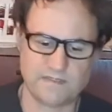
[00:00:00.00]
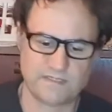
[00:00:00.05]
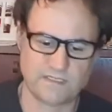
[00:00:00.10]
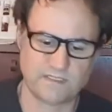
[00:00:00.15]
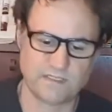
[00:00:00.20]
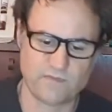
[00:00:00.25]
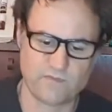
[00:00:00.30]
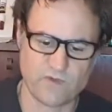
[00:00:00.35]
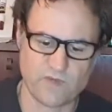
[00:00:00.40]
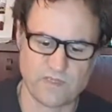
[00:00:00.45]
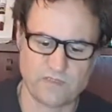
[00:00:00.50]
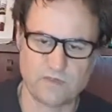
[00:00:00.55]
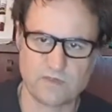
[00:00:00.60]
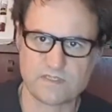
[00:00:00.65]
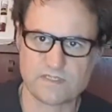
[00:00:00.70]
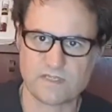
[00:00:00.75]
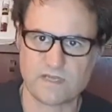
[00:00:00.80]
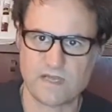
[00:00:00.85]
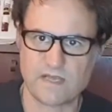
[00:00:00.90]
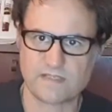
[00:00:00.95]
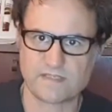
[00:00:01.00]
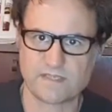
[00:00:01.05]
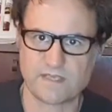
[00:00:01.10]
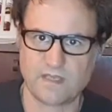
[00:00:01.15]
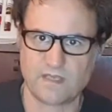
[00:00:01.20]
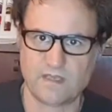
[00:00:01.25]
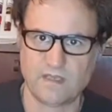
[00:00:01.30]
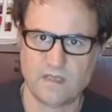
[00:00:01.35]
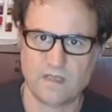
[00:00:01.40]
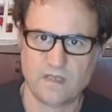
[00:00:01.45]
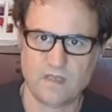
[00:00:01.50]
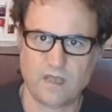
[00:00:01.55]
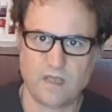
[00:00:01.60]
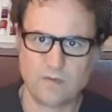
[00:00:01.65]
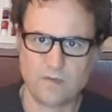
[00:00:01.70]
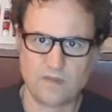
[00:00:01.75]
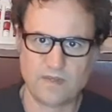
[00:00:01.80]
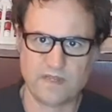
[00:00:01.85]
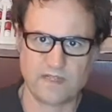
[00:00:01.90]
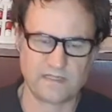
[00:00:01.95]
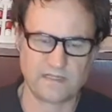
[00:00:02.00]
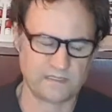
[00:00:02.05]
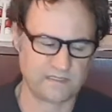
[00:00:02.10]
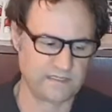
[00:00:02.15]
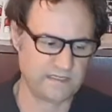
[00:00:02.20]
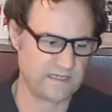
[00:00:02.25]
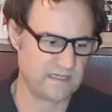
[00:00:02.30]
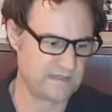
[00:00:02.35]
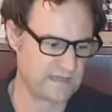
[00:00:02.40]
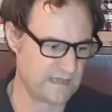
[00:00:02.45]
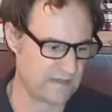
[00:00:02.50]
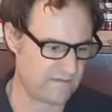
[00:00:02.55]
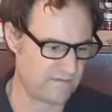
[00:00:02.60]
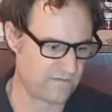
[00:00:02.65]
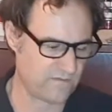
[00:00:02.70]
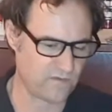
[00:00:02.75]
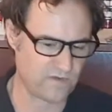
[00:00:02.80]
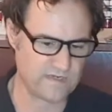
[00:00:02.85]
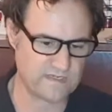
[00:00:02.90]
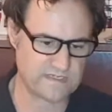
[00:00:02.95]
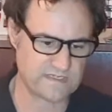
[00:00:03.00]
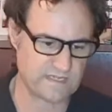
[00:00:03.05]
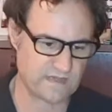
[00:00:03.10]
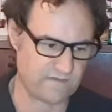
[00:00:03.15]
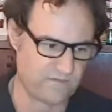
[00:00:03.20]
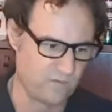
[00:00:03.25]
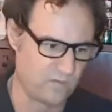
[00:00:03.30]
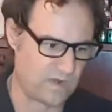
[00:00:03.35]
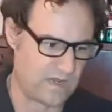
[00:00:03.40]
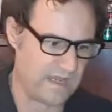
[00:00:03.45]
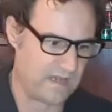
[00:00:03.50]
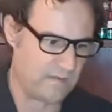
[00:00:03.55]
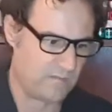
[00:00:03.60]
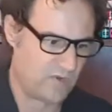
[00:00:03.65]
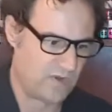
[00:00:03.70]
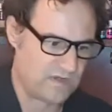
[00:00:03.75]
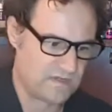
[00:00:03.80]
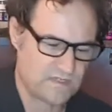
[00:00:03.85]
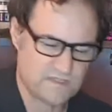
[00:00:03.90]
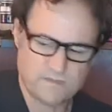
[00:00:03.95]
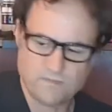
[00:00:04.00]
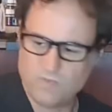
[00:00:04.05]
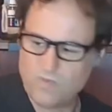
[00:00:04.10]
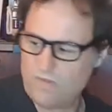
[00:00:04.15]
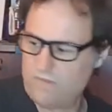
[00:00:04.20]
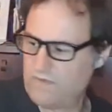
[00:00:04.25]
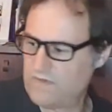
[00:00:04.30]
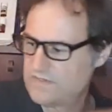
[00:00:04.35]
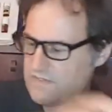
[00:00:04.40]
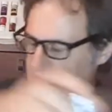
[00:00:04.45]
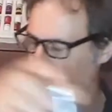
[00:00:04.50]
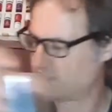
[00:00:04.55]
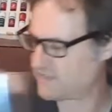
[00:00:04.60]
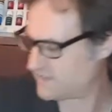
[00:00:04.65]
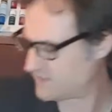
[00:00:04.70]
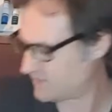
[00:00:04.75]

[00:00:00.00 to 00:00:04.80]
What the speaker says: delivery looks like. So I'm going to clear that free stuff away. I might just move it to the